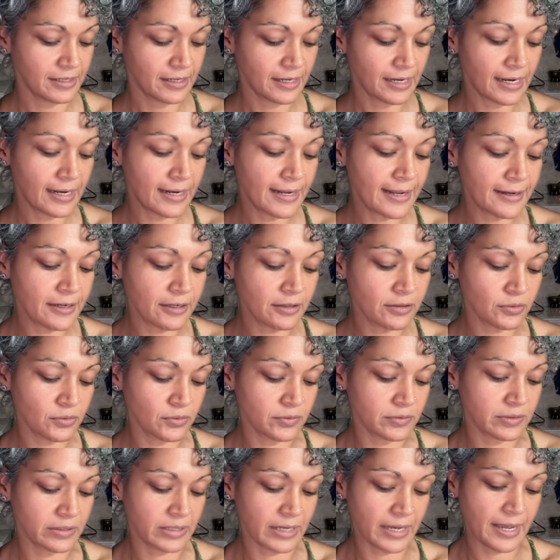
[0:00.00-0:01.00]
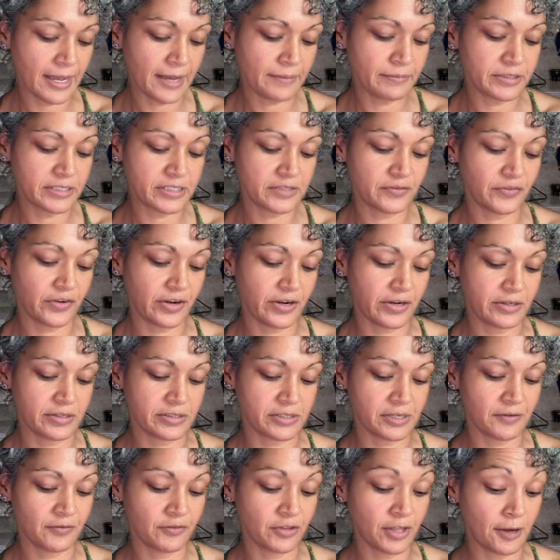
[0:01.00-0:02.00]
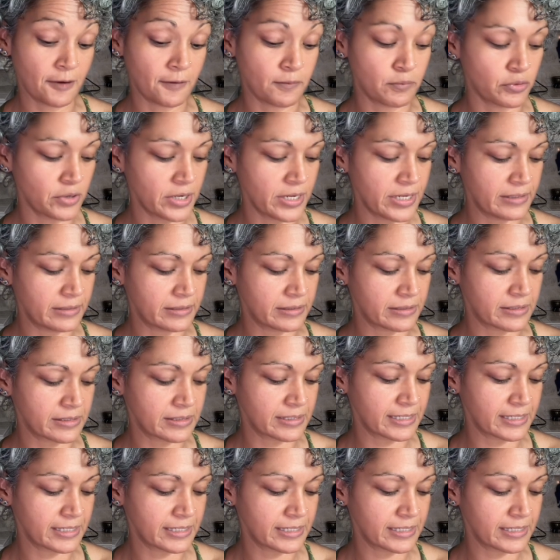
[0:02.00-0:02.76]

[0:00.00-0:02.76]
let alone the hemispheres of their brains,